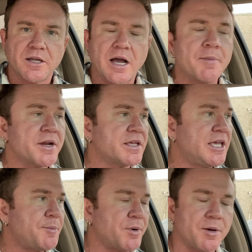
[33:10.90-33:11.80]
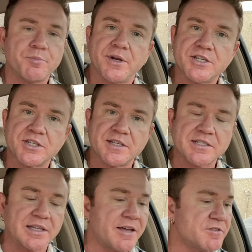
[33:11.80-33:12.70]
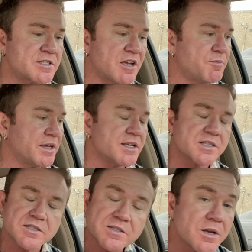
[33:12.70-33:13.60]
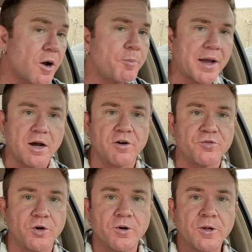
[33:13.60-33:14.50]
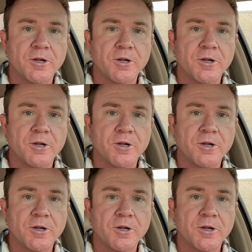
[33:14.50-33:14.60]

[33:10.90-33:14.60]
I'm going to keep on preaching this 11 stuff because it's so powerful.